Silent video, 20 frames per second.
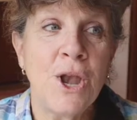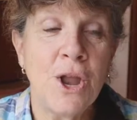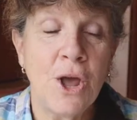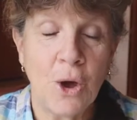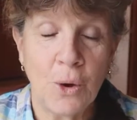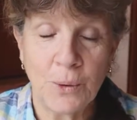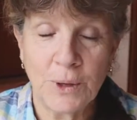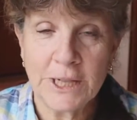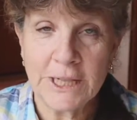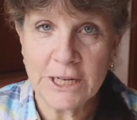
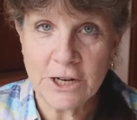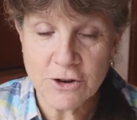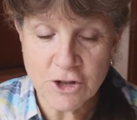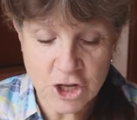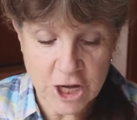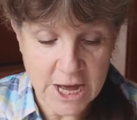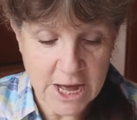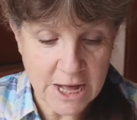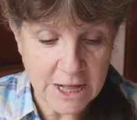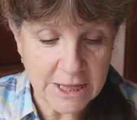no, Clear
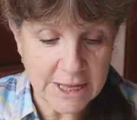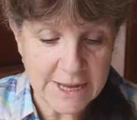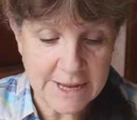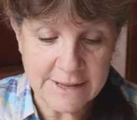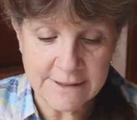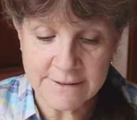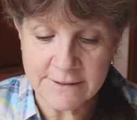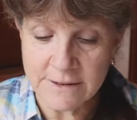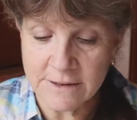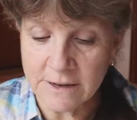Jel
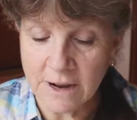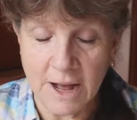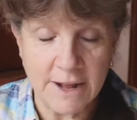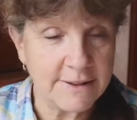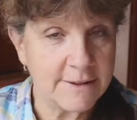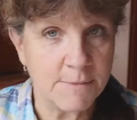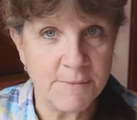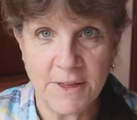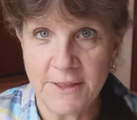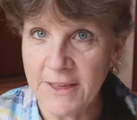is
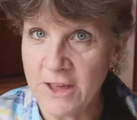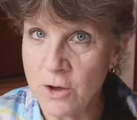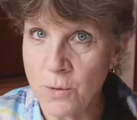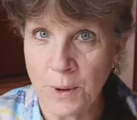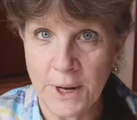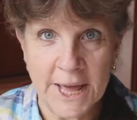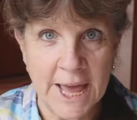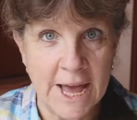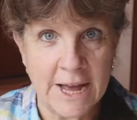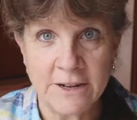not something that you
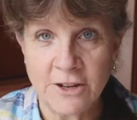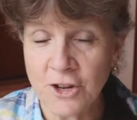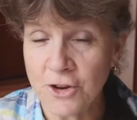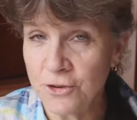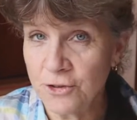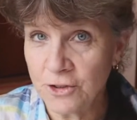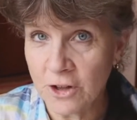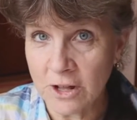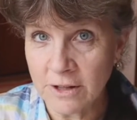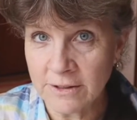want to add to
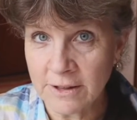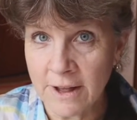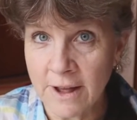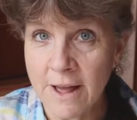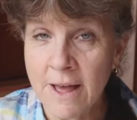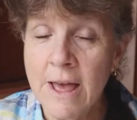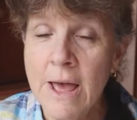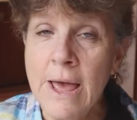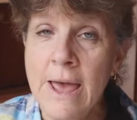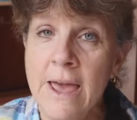your
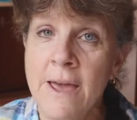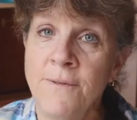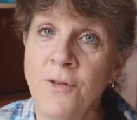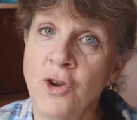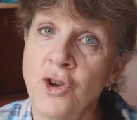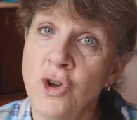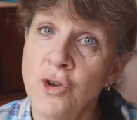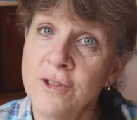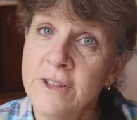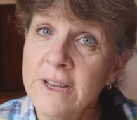salsa. If
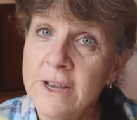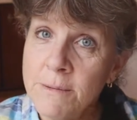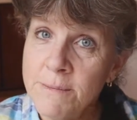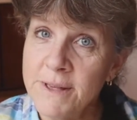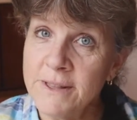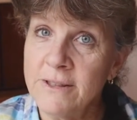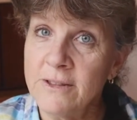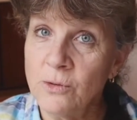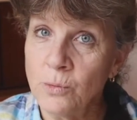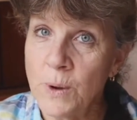you're using a
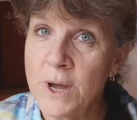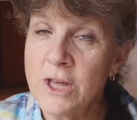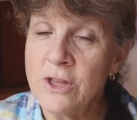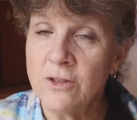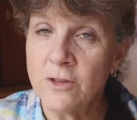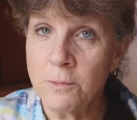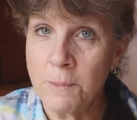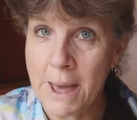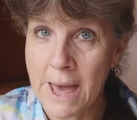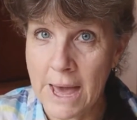Mrs.
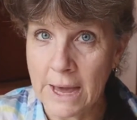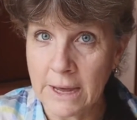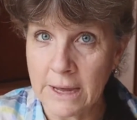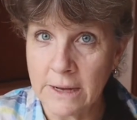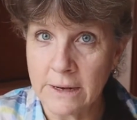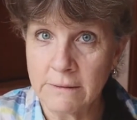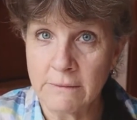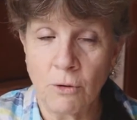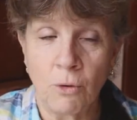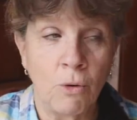Wages
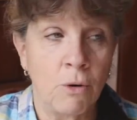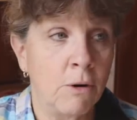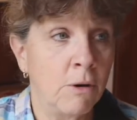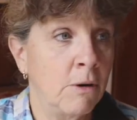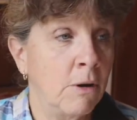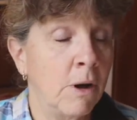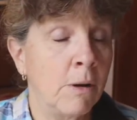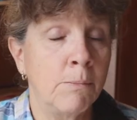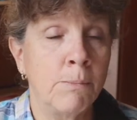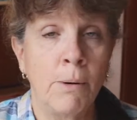packet
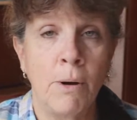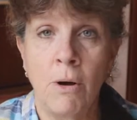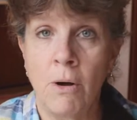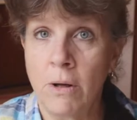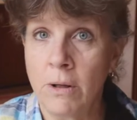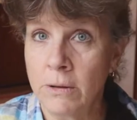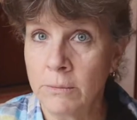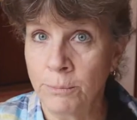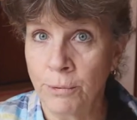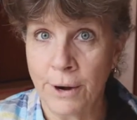or a
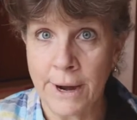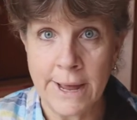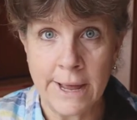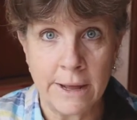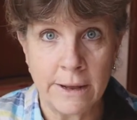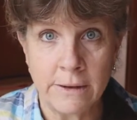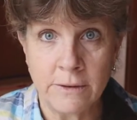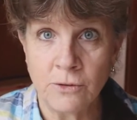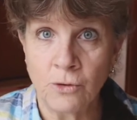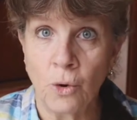ball
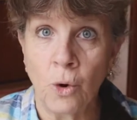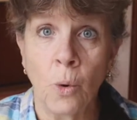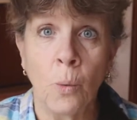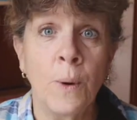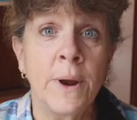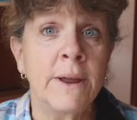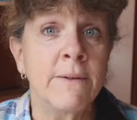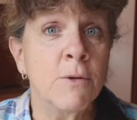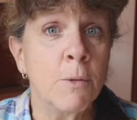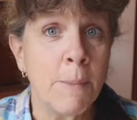brand or
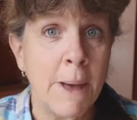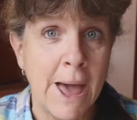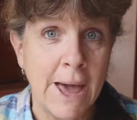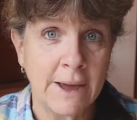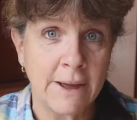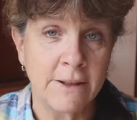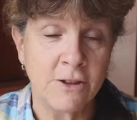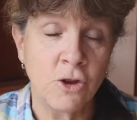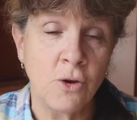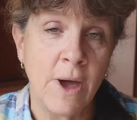whatever
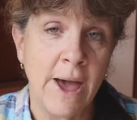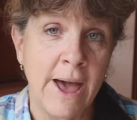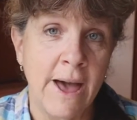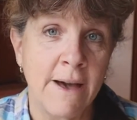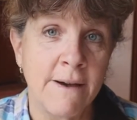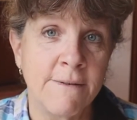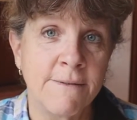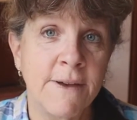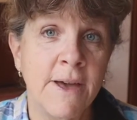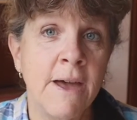packet you
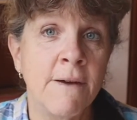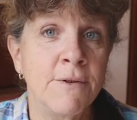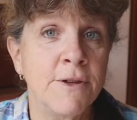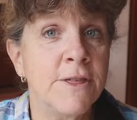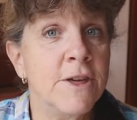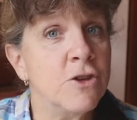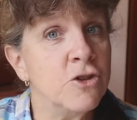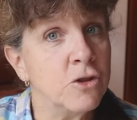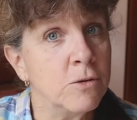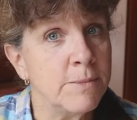have,
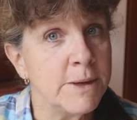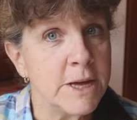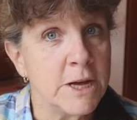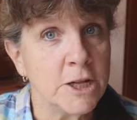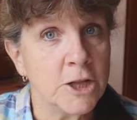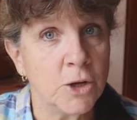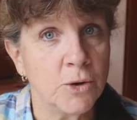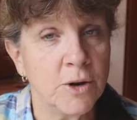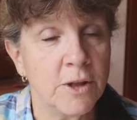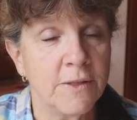everything should be
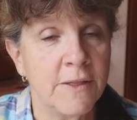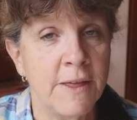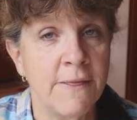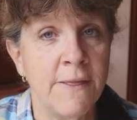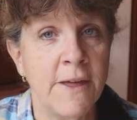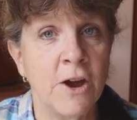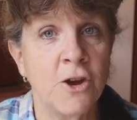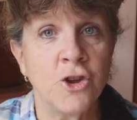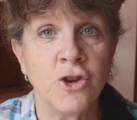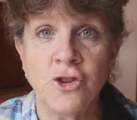included
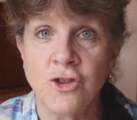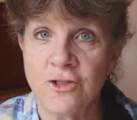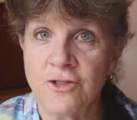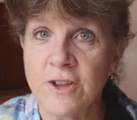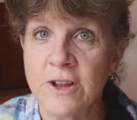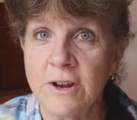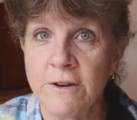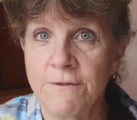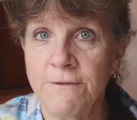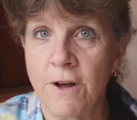in there. You
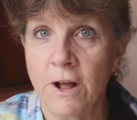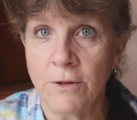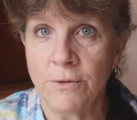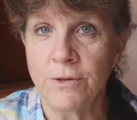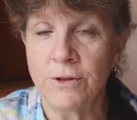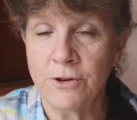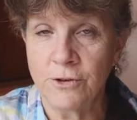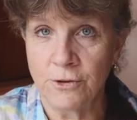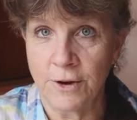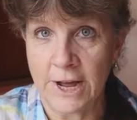just need to
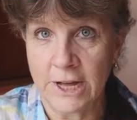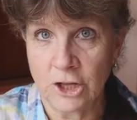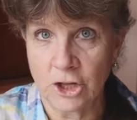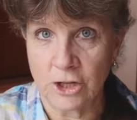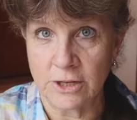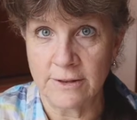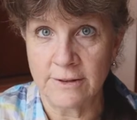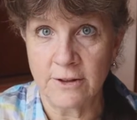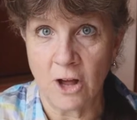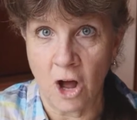follow the
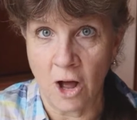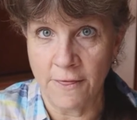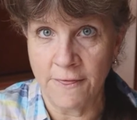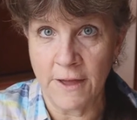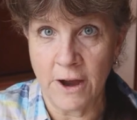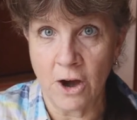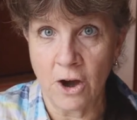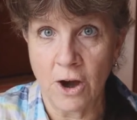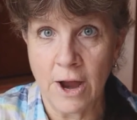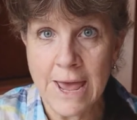directions on
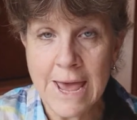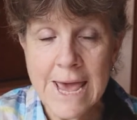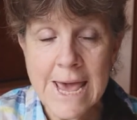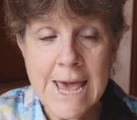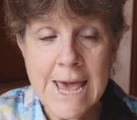there.